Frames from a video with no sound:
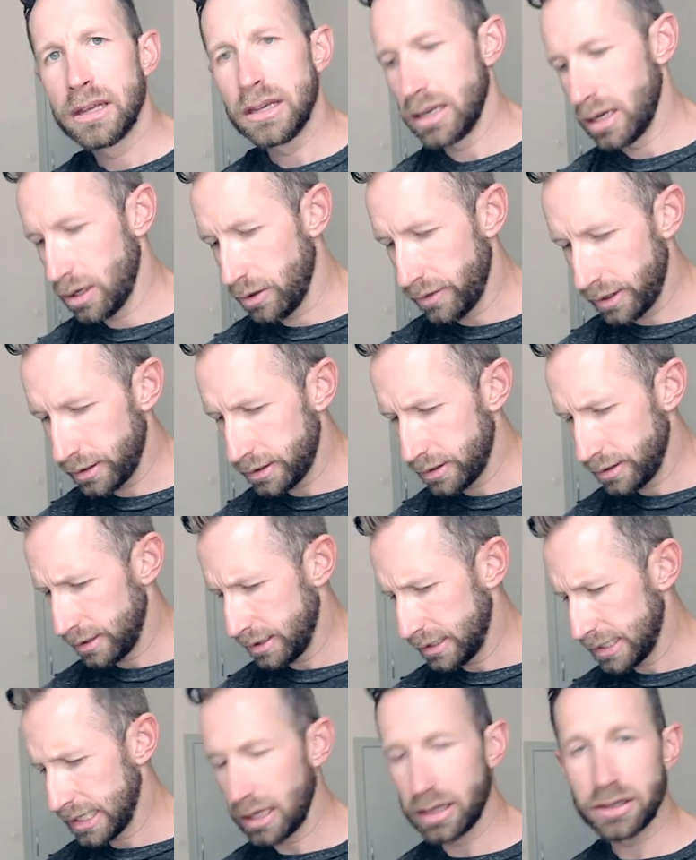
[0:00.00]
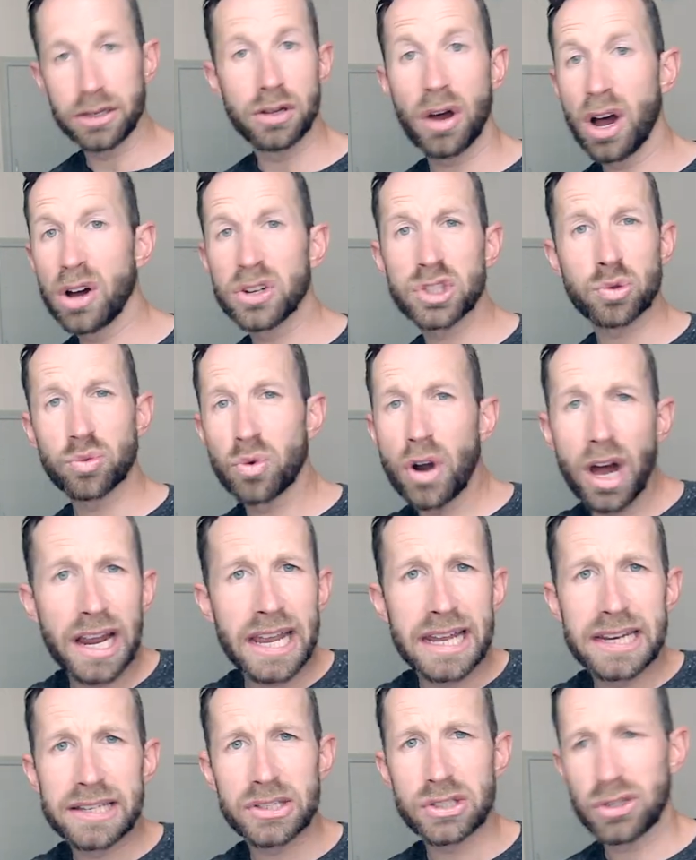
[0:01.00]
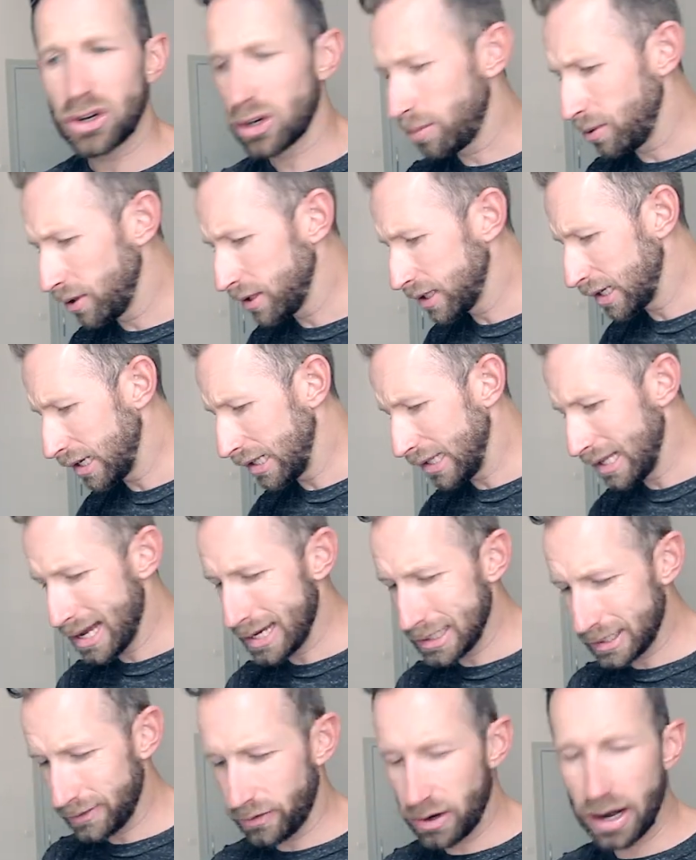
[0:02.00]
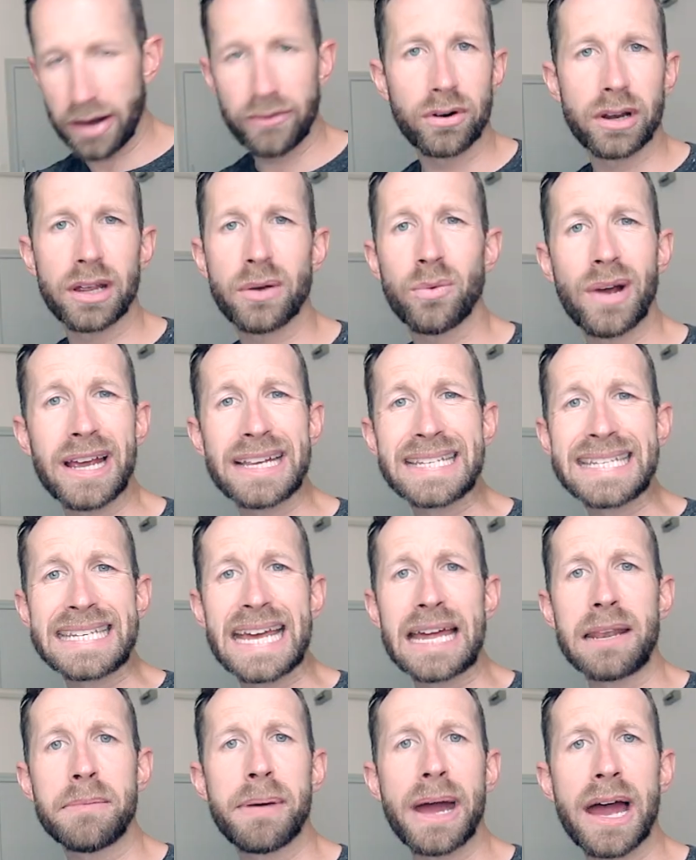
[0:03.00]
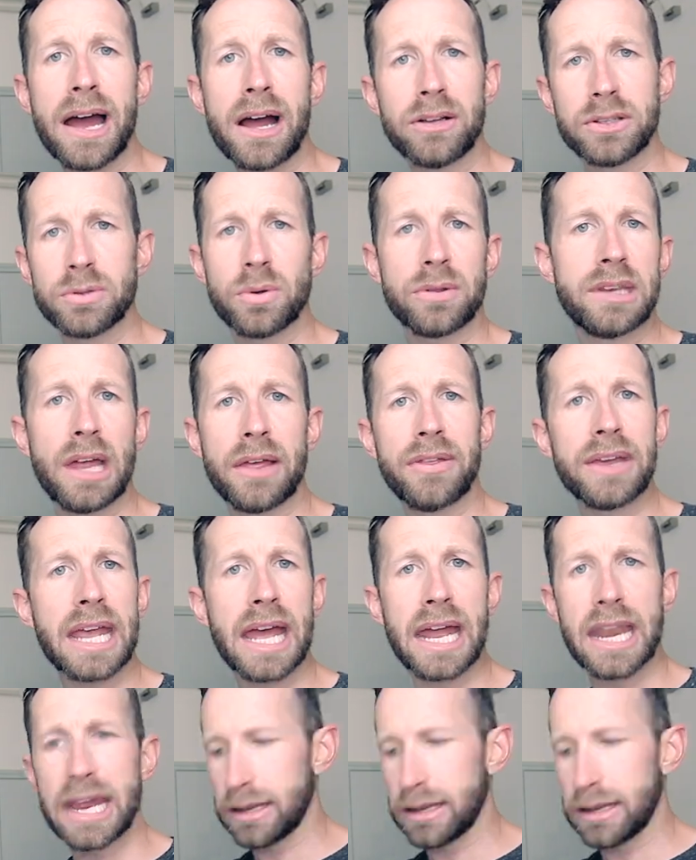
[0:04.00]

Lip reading: you know, they're telling you, oh, it's rugged, it's durable, it's gonna last forever. It weighs 10 pounds with nothing in